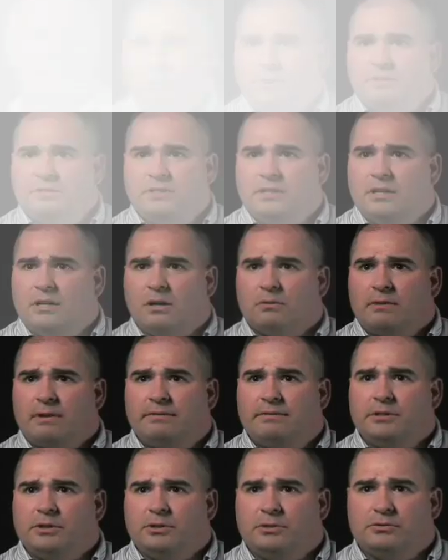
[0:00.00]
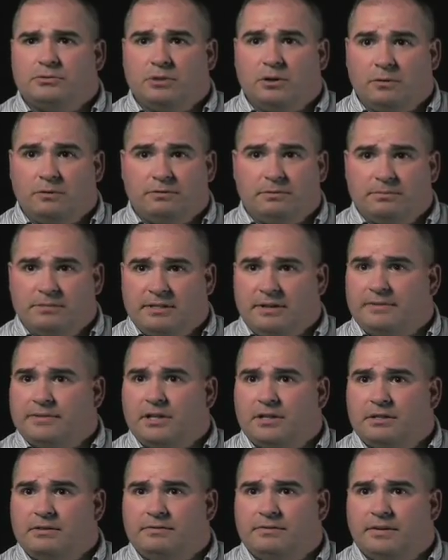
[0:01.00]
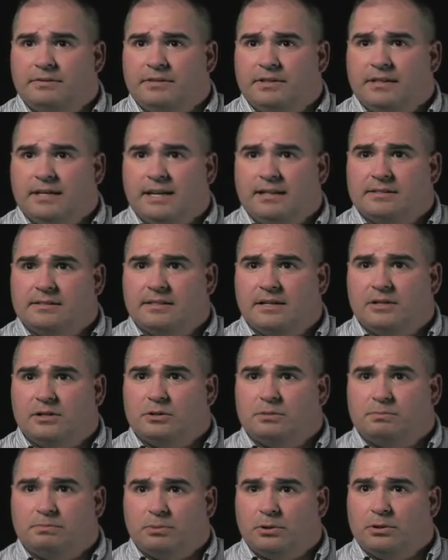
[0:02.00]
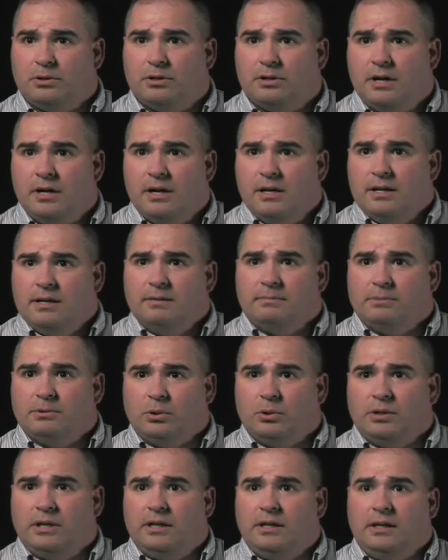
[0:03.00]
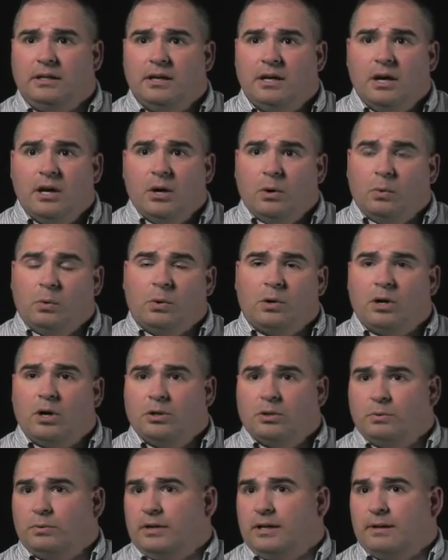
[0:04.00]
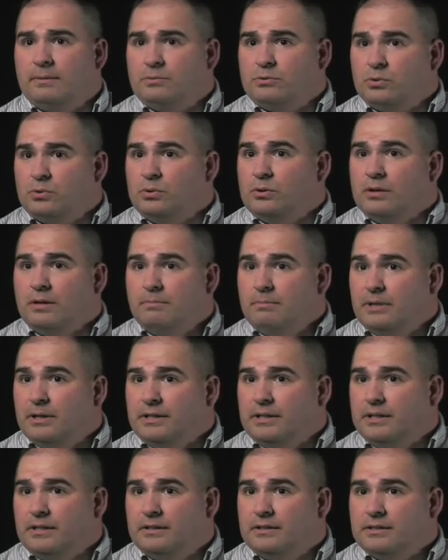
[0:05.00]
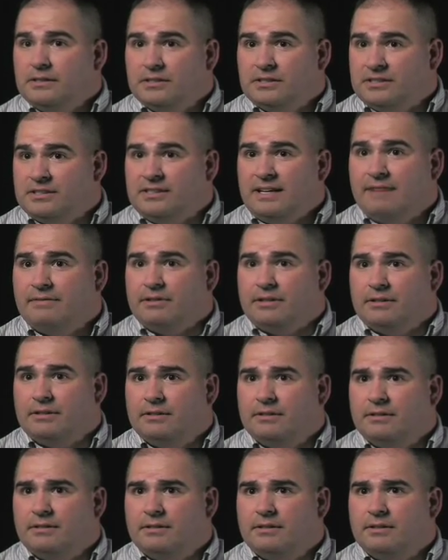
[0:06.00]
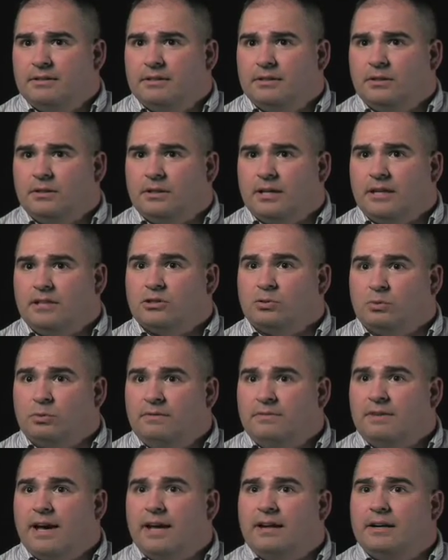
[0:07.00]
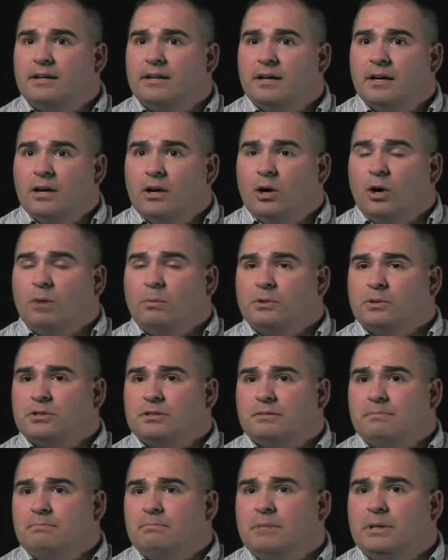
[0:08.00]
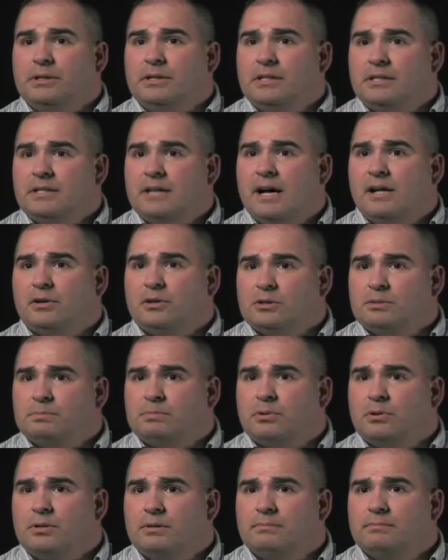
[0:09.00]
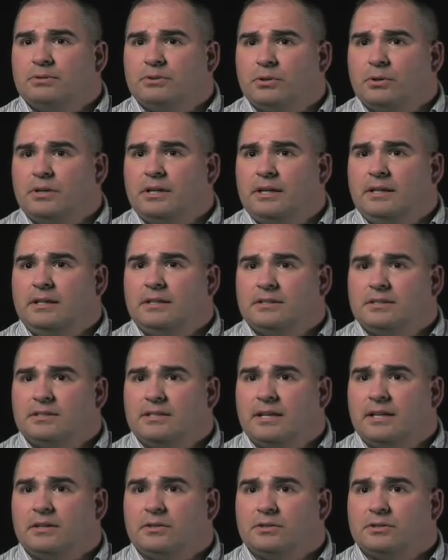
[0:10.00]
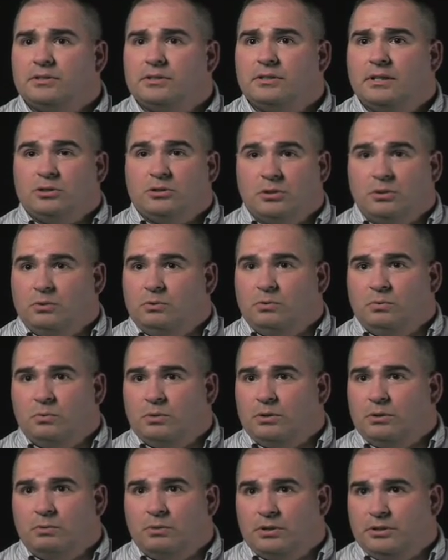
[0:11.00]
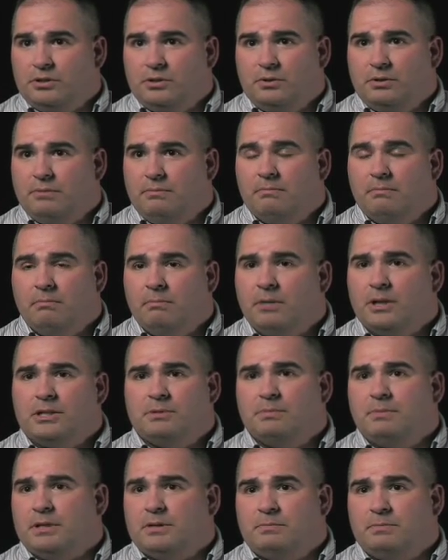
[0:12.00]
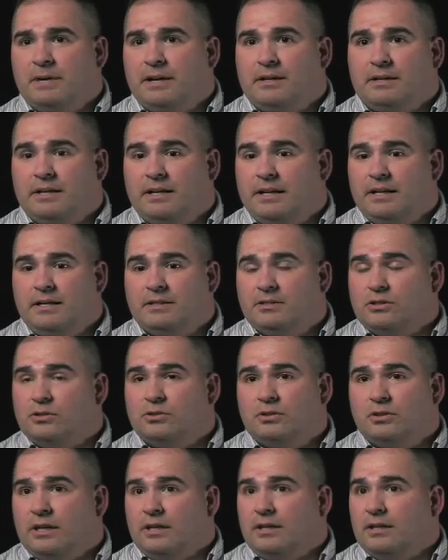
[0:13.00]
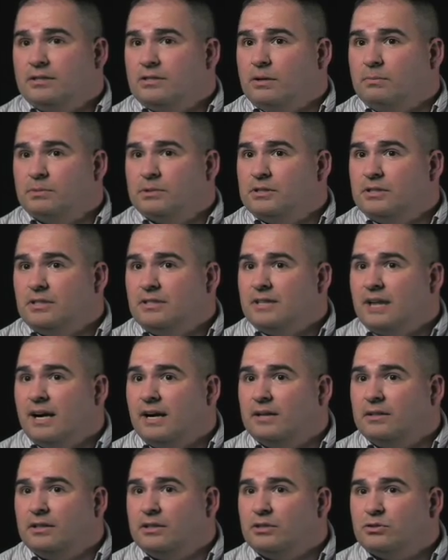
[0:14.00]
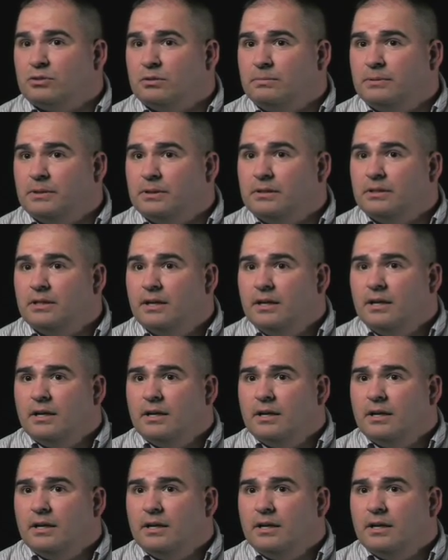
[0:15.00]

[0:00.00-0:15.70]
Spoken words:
We've seen our revenues go from $750,000 per employee. We're all the way up to $1.7 million. Okay, so we've added almost $1 million per employee in sales. So we're doing much, much better, and it's almost entirely attributed